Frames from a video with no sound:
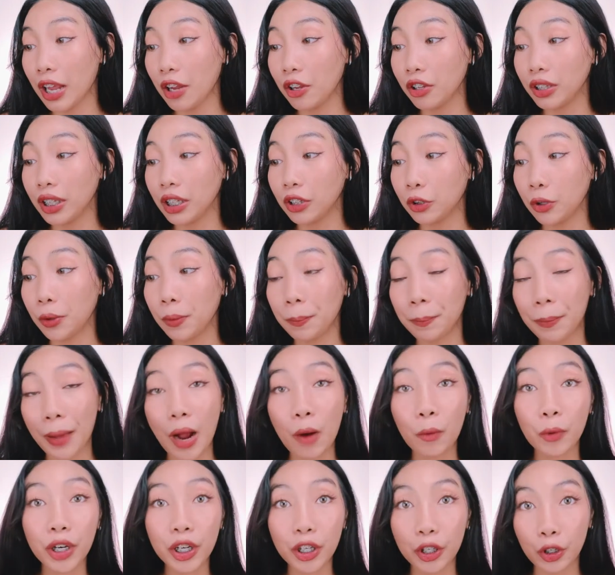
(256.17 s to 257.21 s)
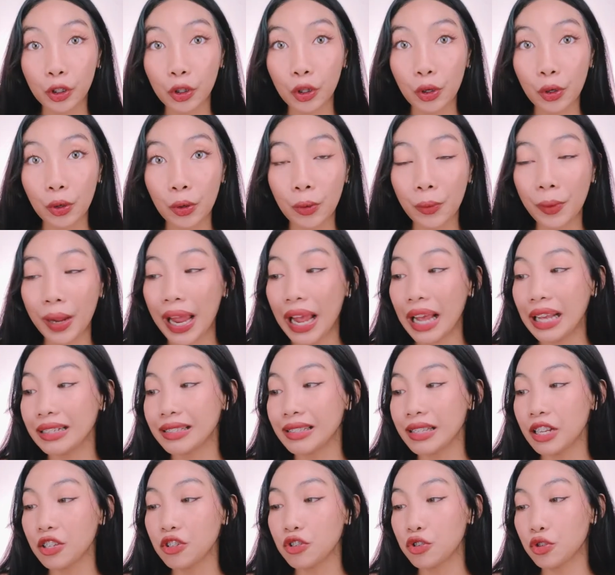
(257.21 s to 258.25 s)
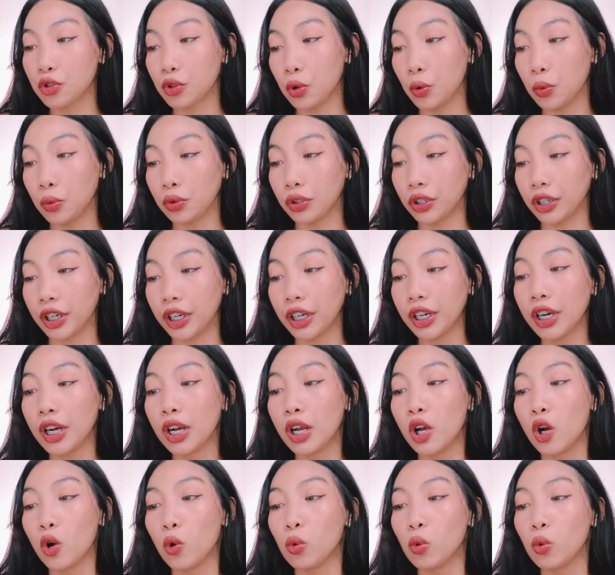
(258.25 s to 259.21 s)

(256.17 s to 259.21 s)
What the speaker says: tayo ditong Power Glow Essence Toner,